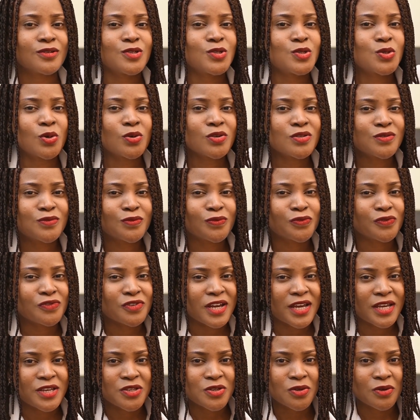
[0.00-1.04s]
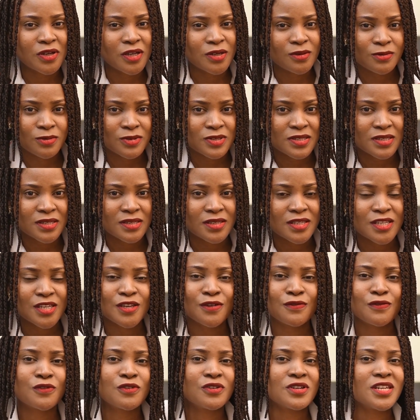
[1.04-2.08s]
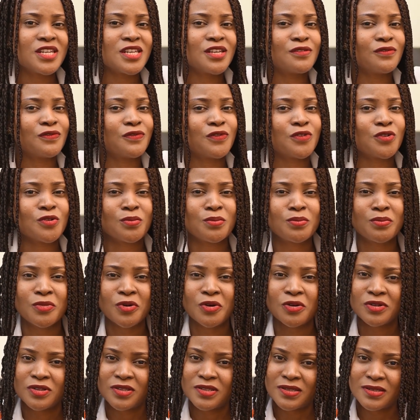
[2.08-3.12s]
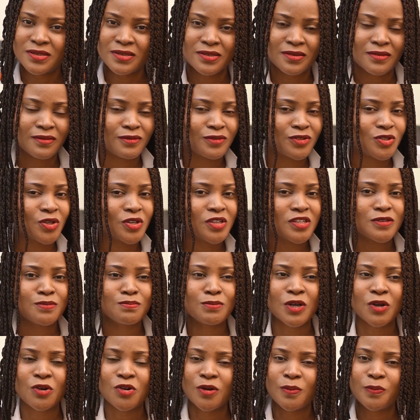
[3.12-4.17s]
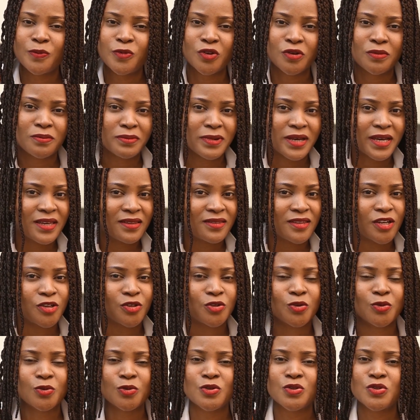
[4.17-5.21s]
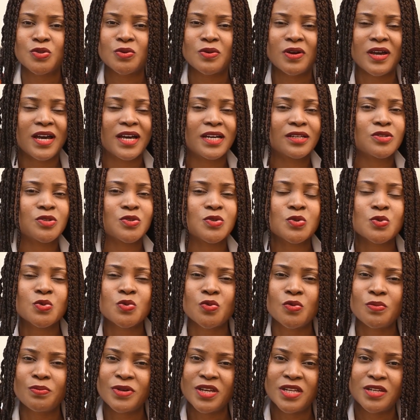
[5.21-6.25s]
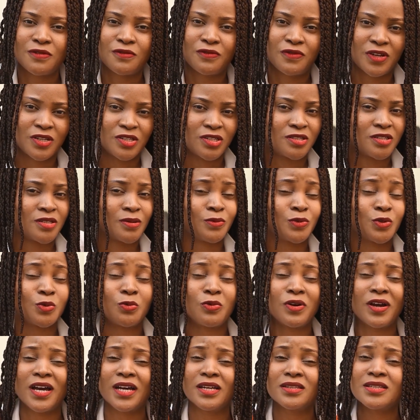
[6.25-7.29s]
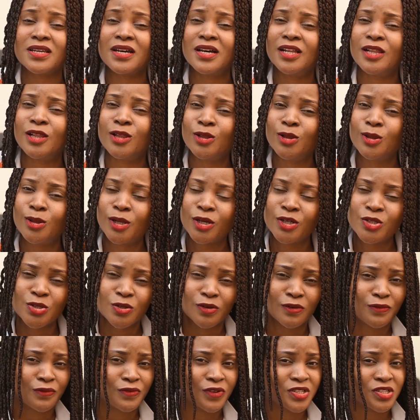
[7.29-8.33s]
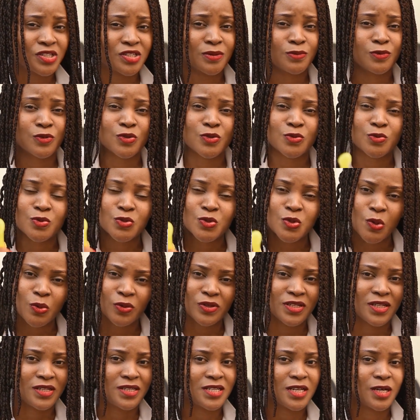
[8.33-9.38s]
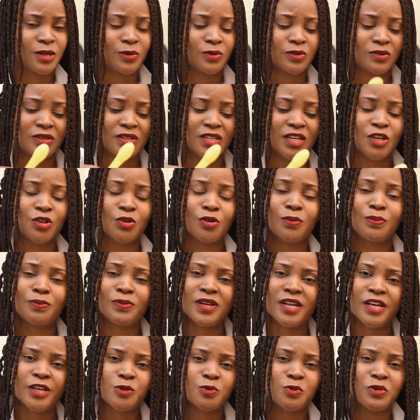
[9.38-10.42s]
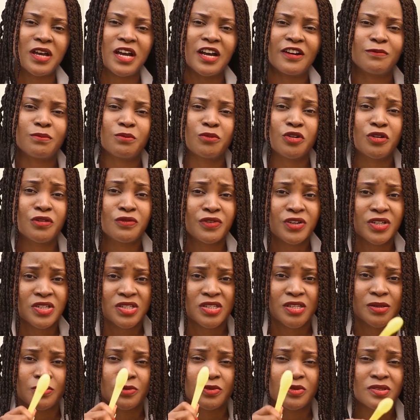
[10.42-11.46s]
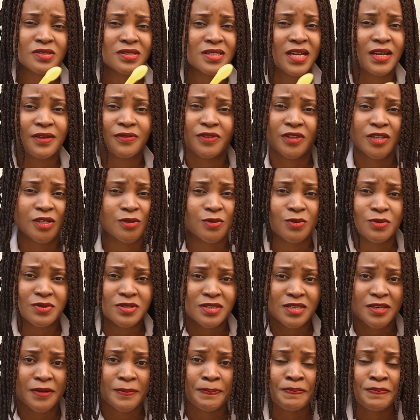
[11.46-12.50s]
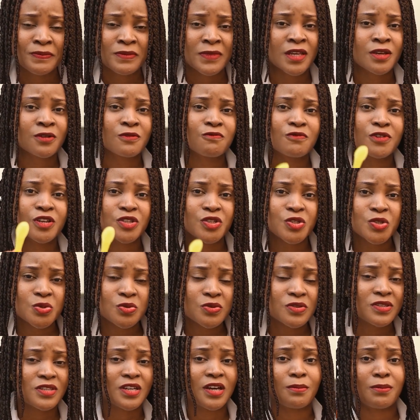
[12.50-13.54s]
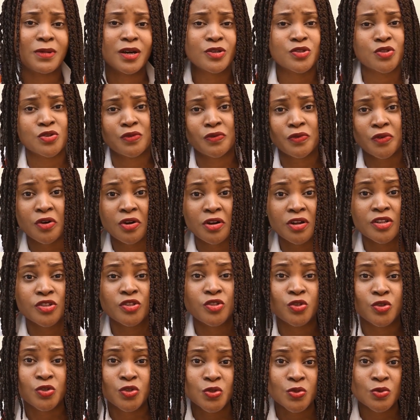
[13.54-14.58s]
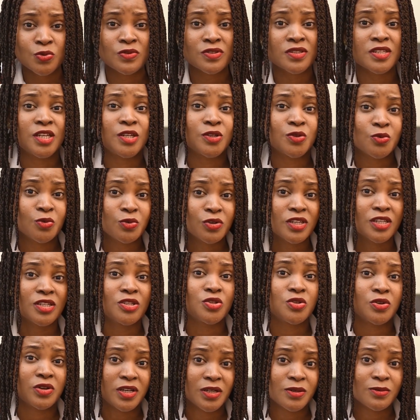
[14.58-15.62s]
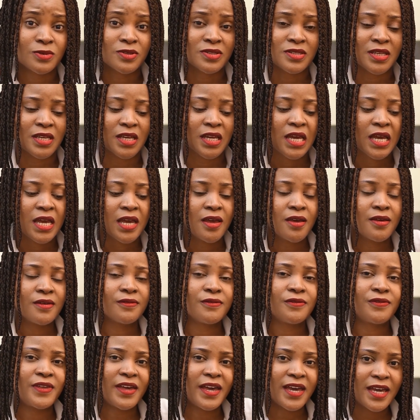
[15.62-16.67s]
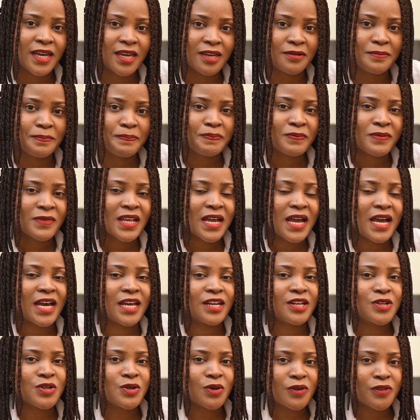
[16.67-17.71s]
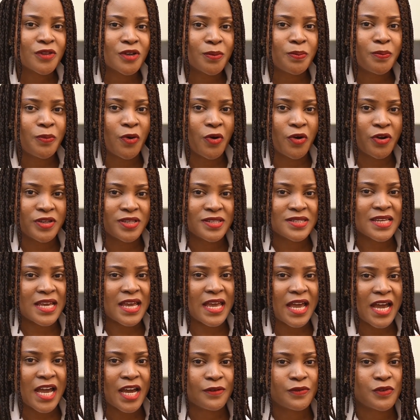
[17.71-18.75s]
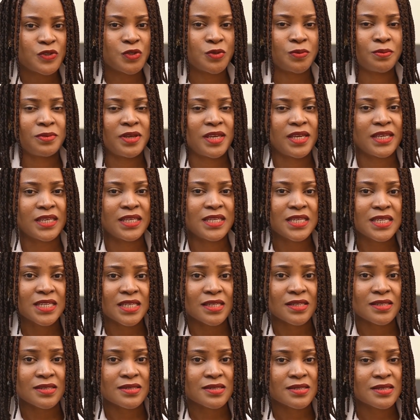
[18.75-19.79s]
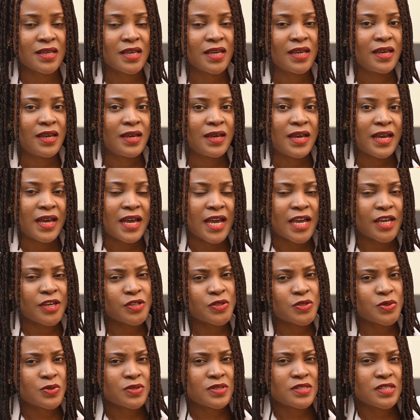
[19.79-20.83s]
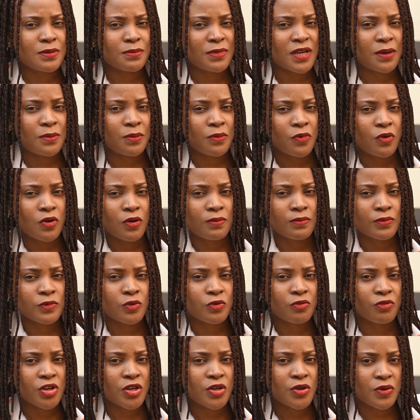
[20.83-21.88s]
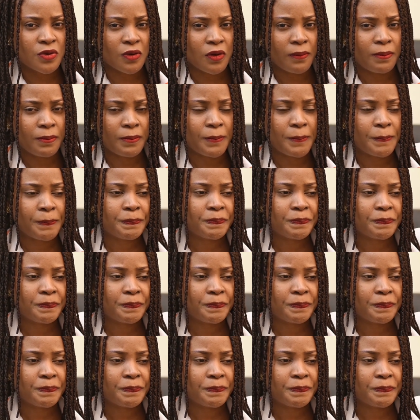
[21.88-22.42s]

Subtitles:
don't fry your Egusi. Even if you must, just make up your mind that you're going to add too many vegetables. You will add a lot of vegetables to tone it down so that your plate will have more vegetables than the Egusi. Reduce the amount of oil you use in cooking your Egusi. Then another point I have to make is, I used to see my mom growing up.